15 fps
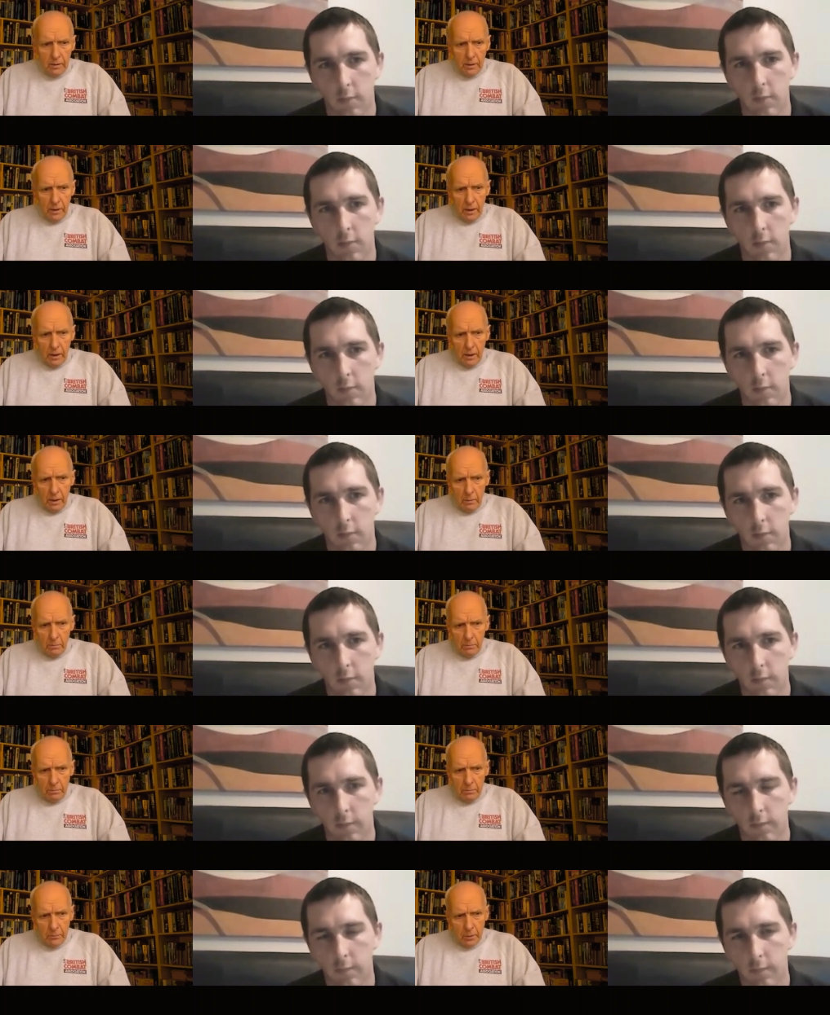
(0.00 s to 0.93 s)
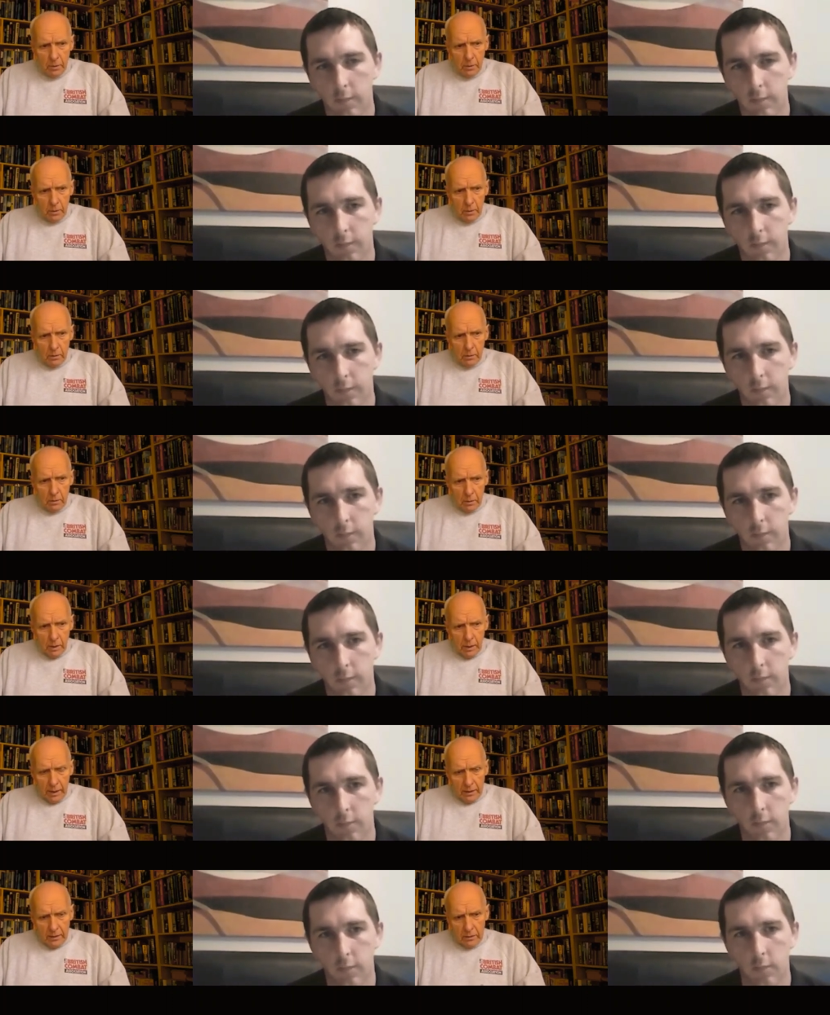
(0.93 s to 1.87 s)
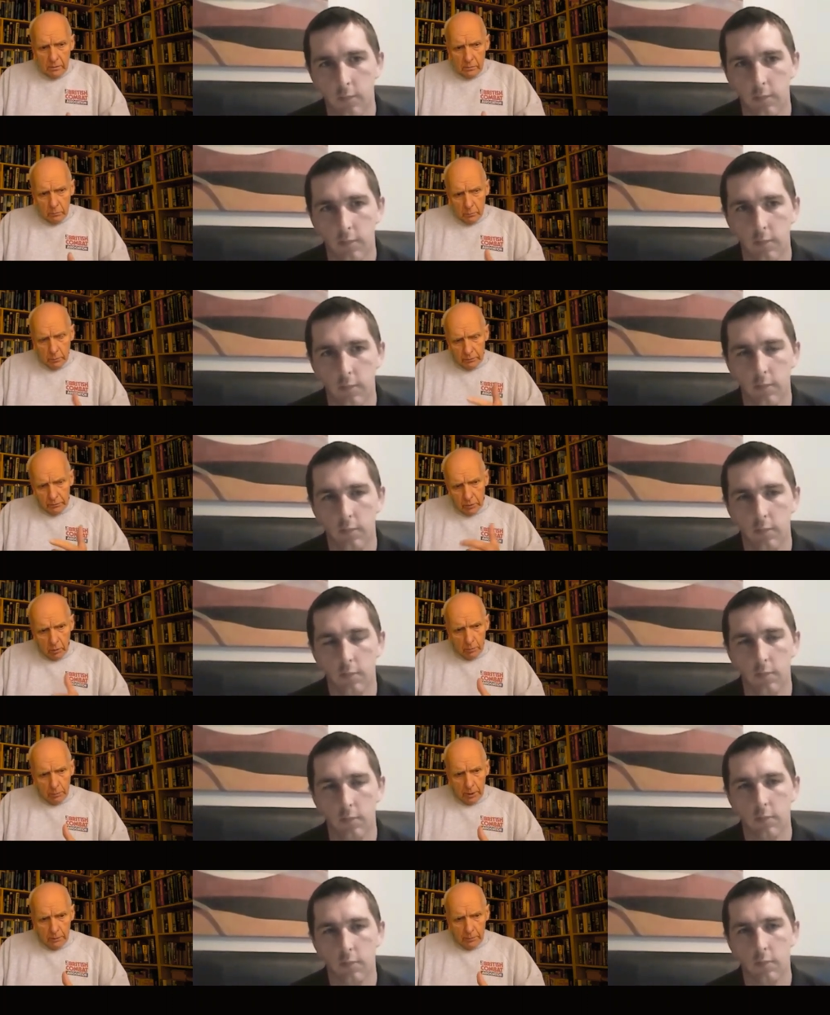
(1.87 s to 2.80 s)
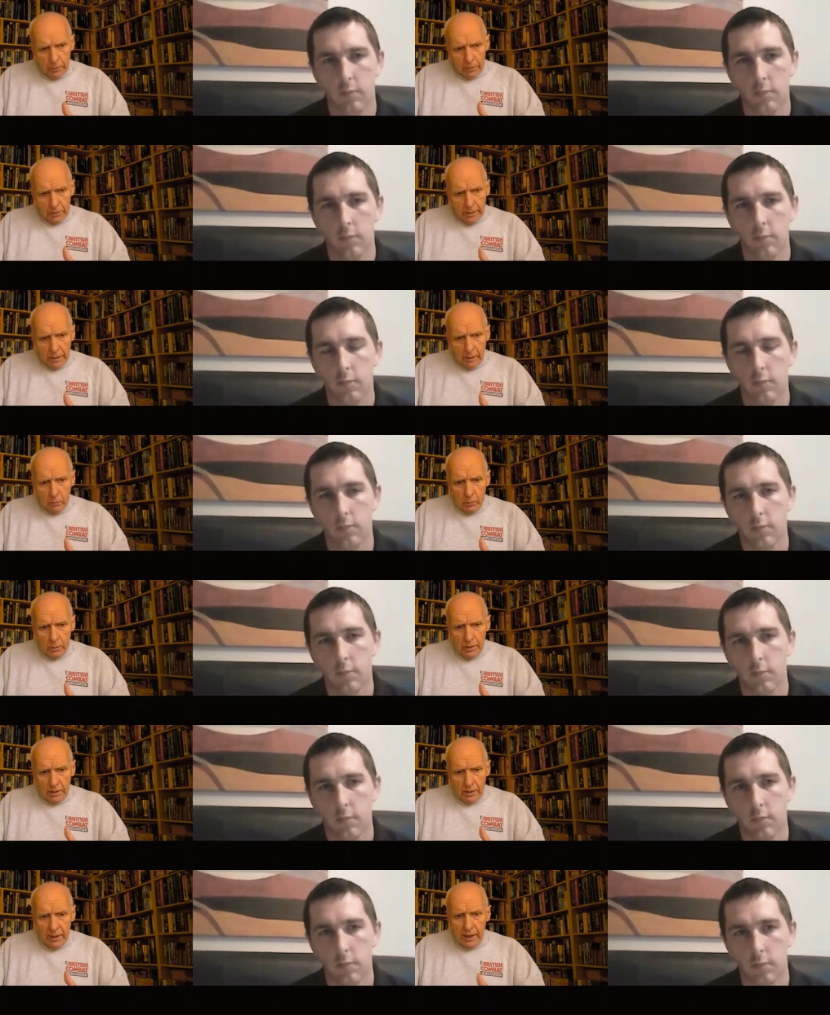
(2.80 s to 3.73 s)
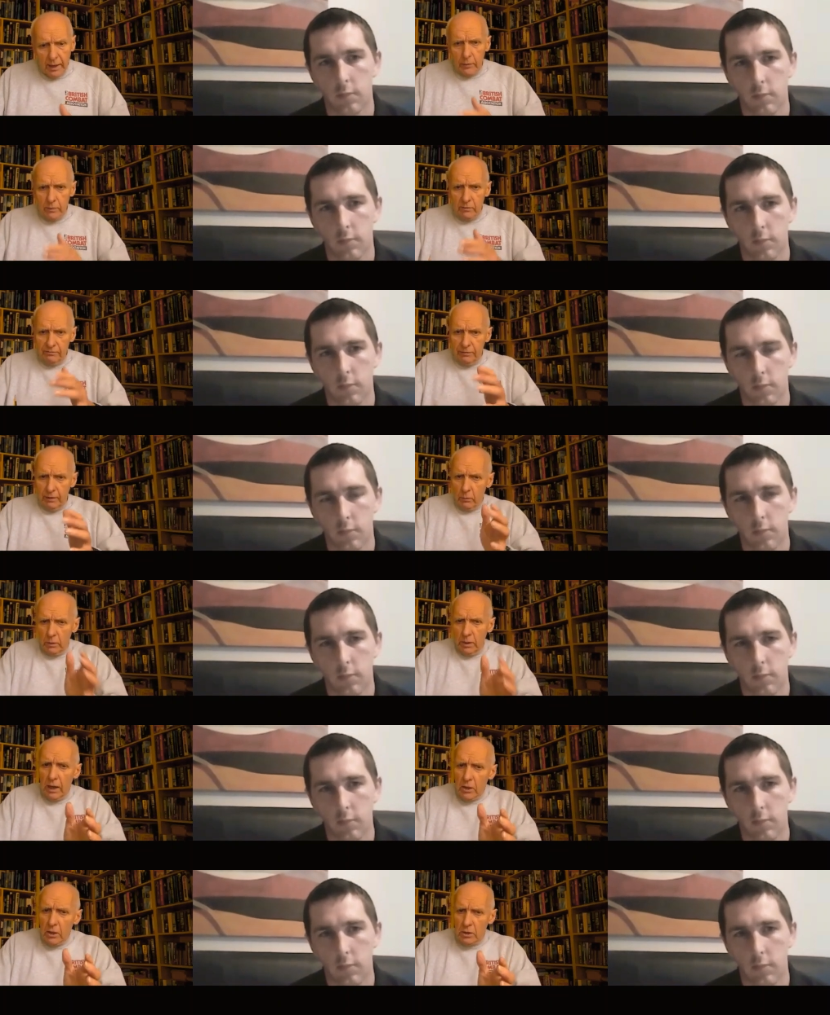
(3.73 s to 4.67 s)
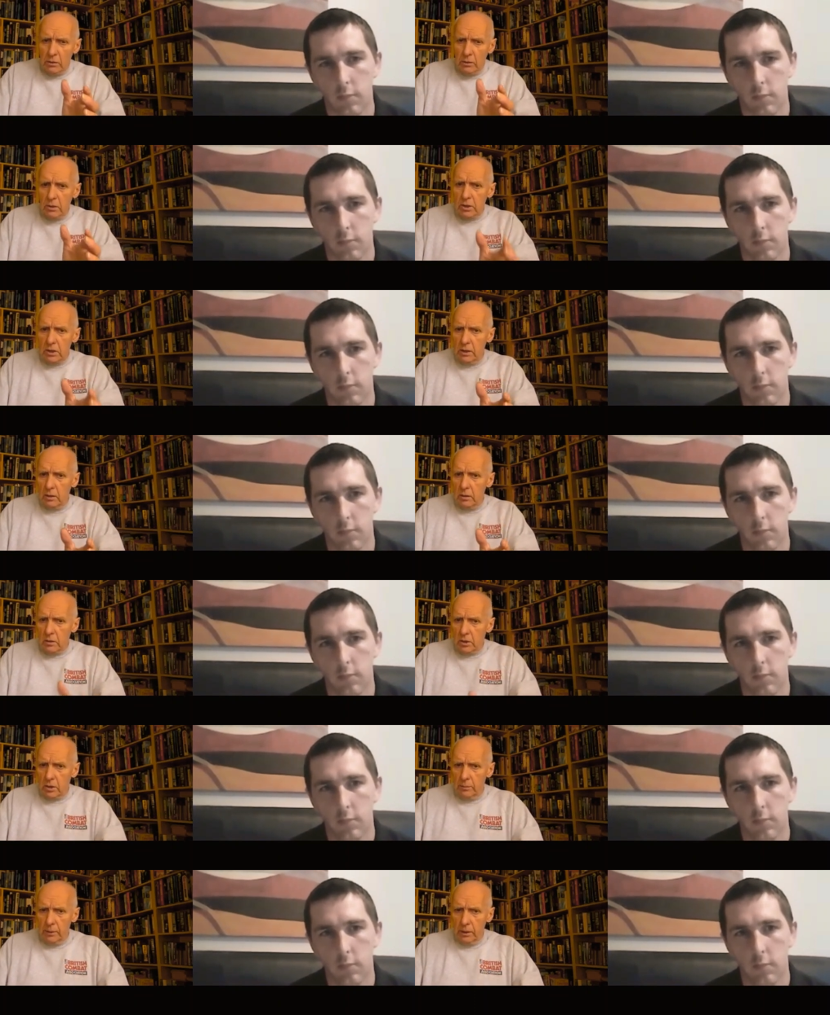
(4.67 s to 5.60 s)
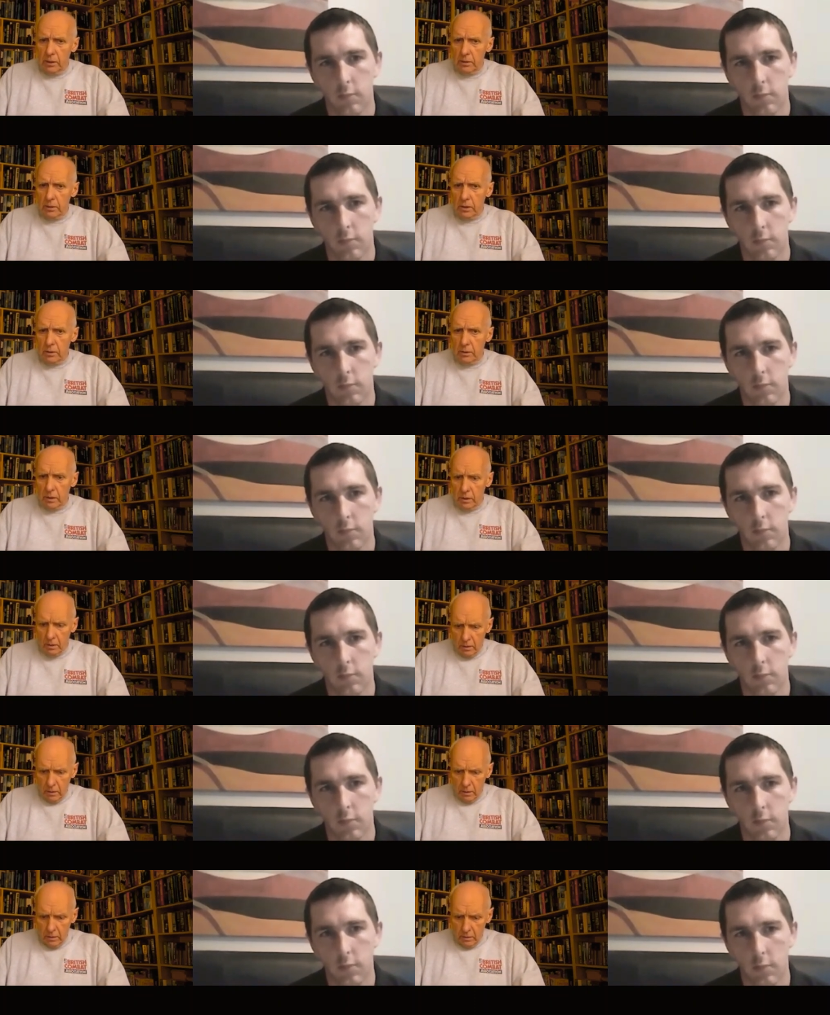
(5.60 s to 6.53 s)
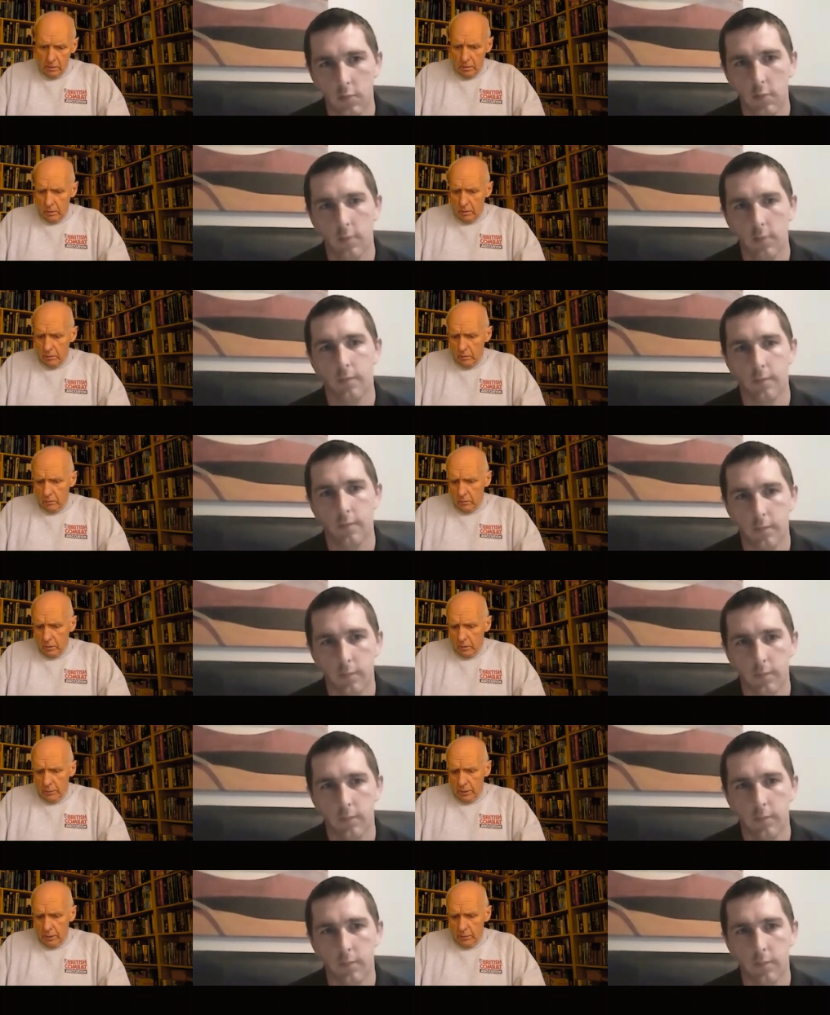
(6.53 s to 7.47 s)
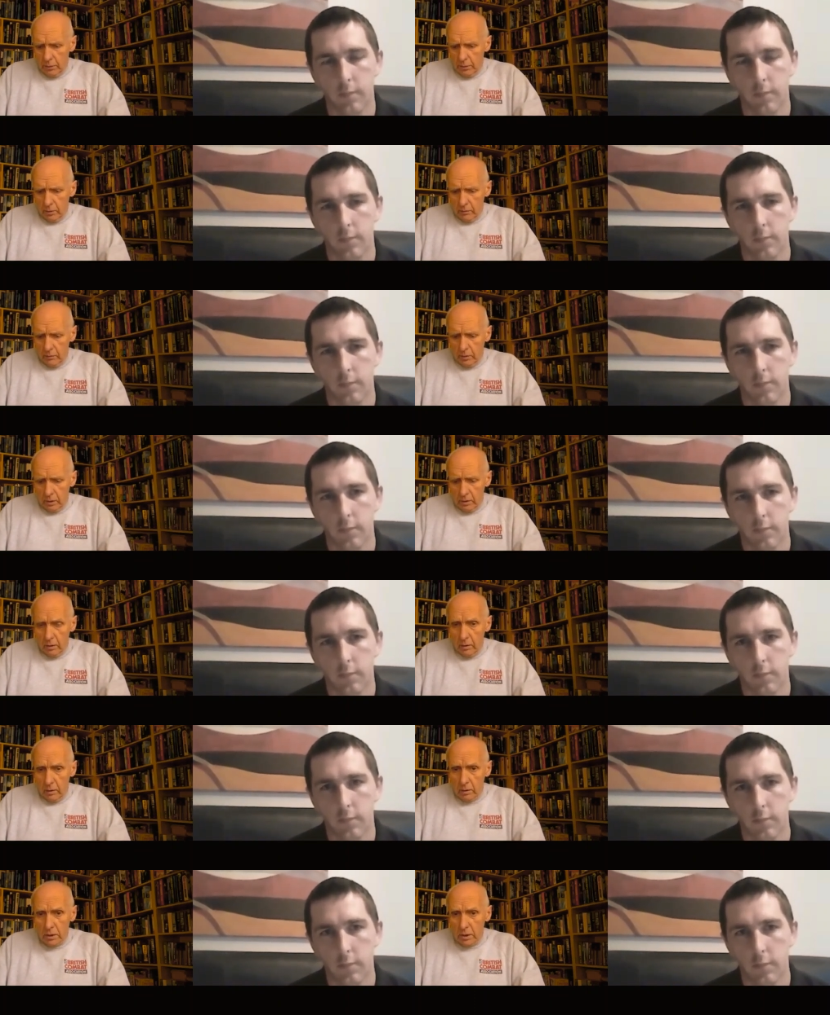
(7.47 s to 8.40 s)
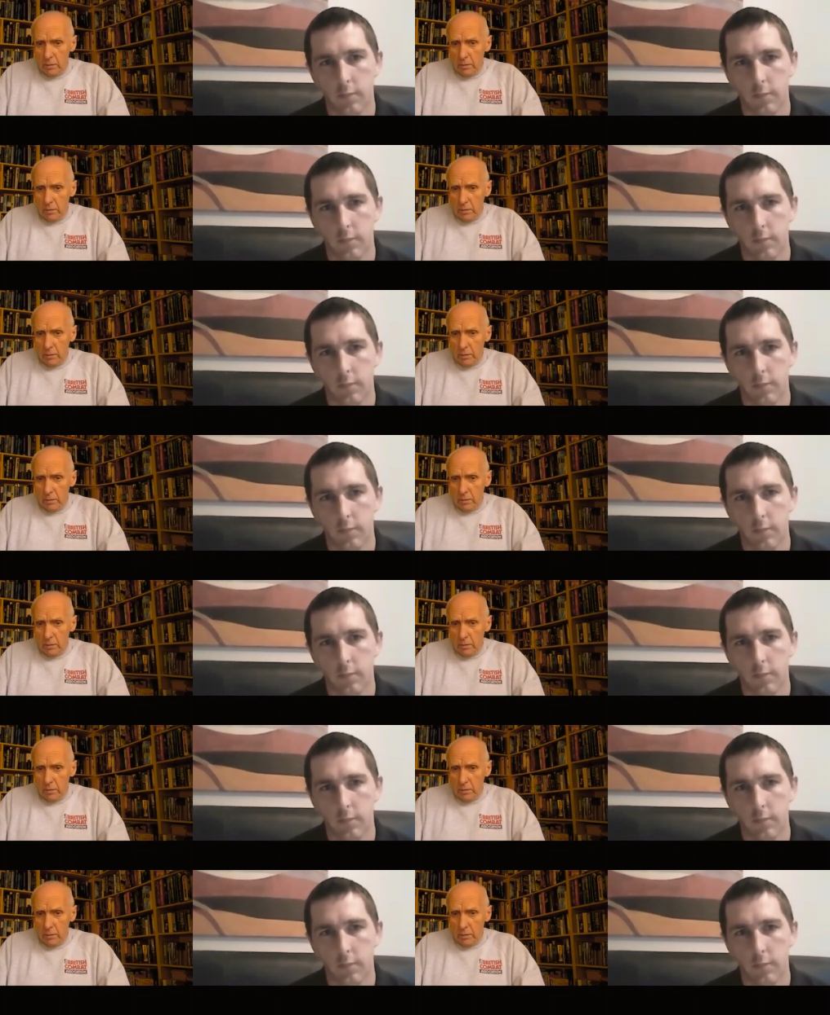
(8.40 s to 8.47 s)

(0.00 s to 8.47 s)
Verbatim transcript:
Speaker 1: Um, and we've got people now with inherent foundational skills coming into it. You know, you've got people who've done long term